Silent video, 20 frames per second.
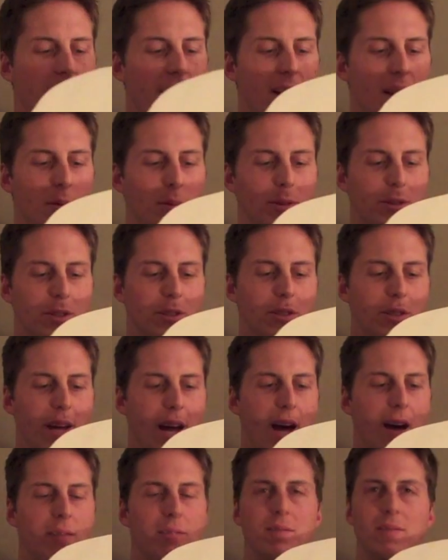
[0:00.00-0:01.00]
enables you to
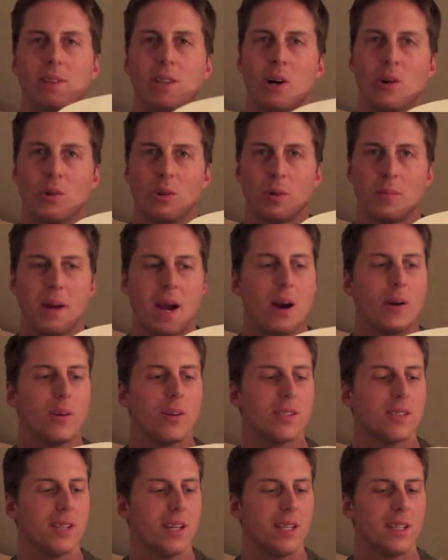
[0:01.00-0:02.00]
have lower power
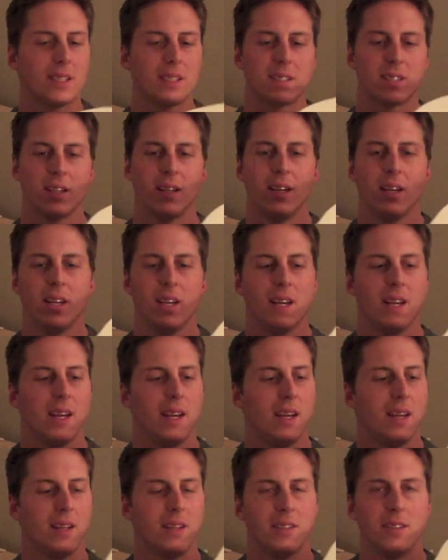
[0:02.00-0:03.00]
settings and